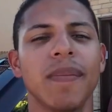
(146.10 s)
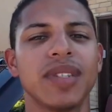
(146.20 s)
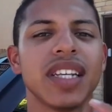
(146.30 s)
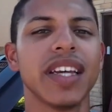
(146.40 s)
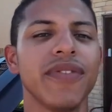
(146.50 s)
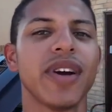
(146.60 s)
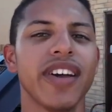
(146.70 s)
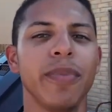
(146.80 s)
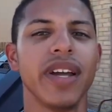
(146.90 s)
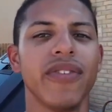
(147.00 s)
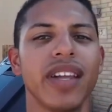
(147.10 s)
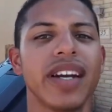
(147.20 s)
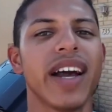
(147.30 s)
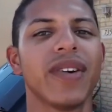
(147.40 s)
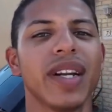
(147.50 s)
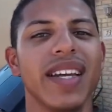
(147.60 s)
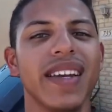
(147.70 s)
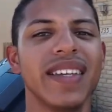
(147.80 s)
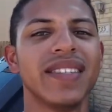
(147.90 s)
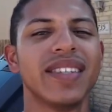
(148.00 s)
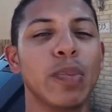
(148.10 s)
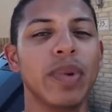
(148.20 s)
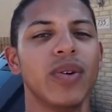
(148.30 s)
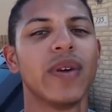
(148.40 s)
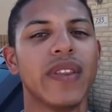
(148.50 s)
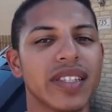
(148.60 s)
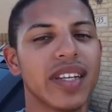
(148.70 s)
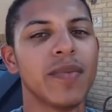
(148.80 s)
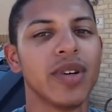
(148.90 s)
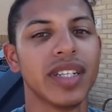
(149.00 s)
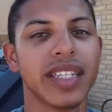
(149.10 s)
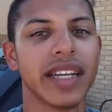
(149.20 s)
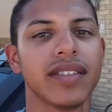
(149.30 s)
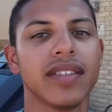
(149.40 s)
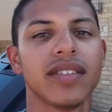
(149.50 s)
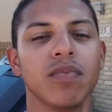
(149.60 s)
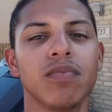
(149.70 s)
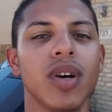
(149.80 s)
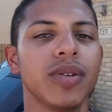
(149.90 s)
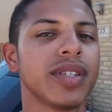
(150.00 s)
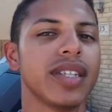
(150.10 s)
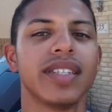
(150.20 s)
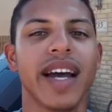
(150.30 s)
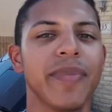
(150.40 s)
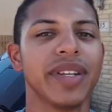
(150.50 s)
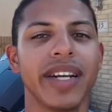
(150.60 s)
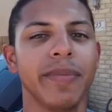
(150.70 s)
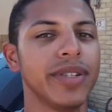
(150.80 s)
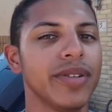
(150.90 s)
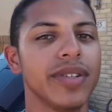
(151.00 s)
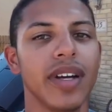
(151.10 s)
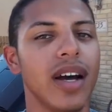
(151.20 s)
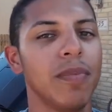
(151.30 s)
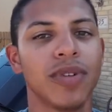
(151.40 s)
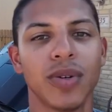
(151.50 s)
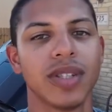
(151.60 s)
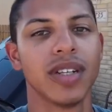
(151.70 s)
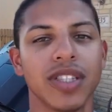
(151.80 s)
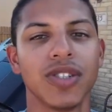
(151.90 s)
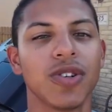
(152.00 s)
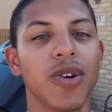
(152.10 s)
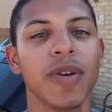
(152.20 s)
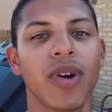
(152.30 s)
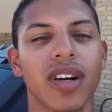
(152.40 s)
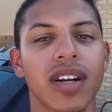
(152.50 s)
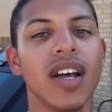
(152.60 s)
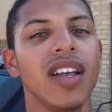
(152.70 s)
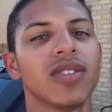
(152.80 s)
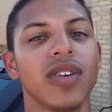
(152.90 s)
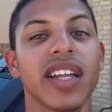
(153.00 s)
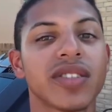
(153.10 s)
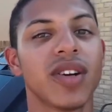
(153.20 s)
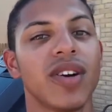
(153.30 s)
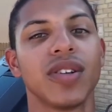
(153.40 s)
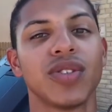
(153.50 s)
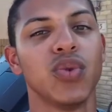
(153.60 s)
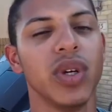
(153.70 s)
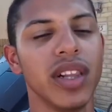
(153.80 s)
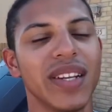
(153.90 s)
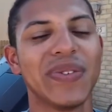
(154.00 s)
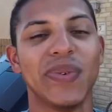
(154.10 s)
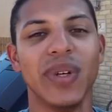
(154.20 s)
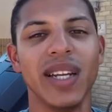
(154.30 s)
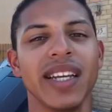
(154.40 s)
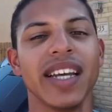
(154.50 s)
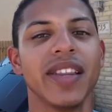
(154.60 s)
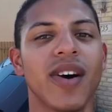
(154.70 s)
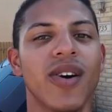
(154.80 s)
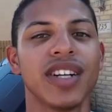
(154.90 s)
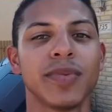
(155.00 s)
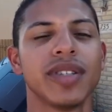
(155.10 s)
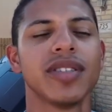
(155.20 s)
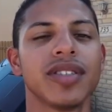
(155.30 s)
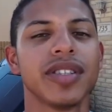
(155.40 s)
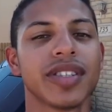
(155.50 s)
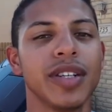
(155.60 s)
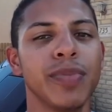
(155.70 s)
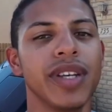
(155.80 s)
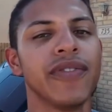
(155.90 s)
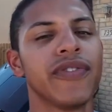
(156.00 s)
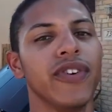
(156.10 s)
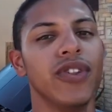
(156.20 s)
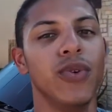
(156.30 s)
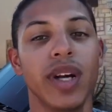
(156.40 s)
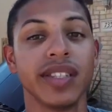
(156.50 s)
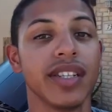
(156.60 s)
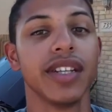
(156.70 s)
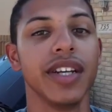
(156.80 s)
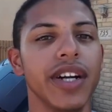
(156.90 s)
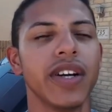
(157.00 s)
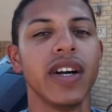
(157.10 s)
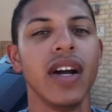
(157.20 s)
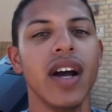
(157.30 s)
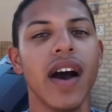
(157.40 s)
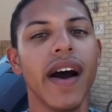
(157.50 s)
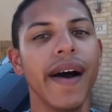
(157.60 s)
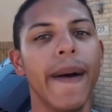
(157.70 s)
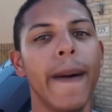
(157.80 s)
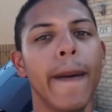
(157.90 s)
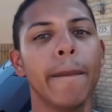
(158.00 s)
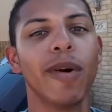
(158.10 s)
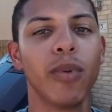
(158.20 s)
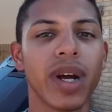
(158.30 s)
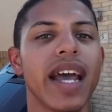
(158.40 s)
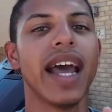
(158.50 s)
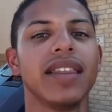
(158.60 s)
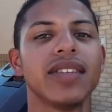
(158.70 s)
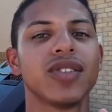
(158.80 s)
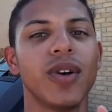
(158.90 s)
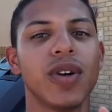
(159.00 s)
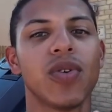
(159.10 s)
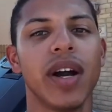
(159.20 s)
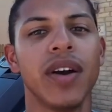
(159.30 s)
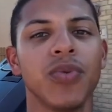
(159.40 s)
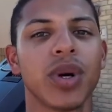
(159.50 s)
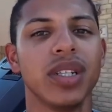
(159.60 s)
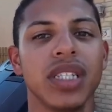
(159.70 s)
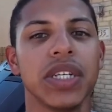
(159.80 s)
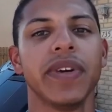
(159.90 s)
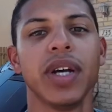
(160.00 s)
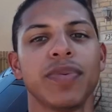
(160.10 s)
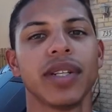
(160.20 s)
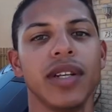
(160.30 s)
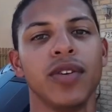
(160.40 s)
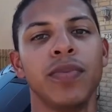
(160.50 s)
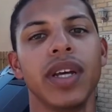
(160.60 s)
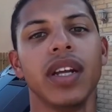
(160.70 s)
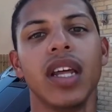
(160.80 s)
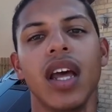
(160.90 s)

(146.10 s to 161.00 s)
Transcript: To give the car the benefit of the doubt, it is the middle of the summer in Texas. Most of the time the temperature is up towards the 100-degree mark. So that starter is really in the hardest position it's going to be for the rest of the year. But we're going to add this third ground. We're going to see if it helps a little bit.